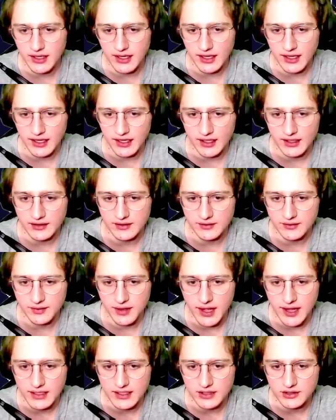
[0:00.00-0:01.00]
and
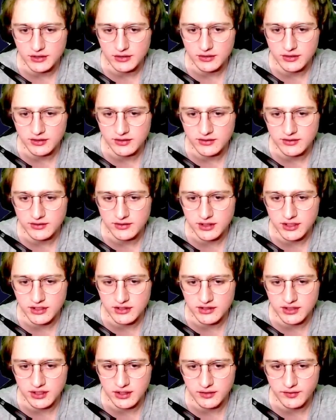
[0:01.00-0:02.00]
I guess you could
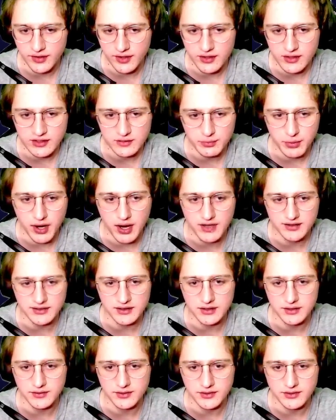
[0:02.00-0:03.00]
consider various
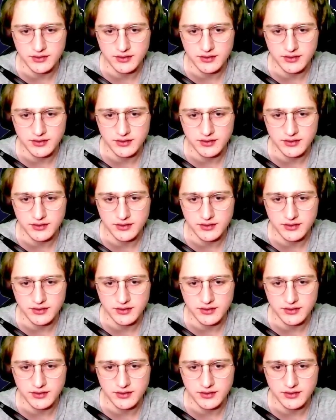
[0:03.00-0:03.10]
positives.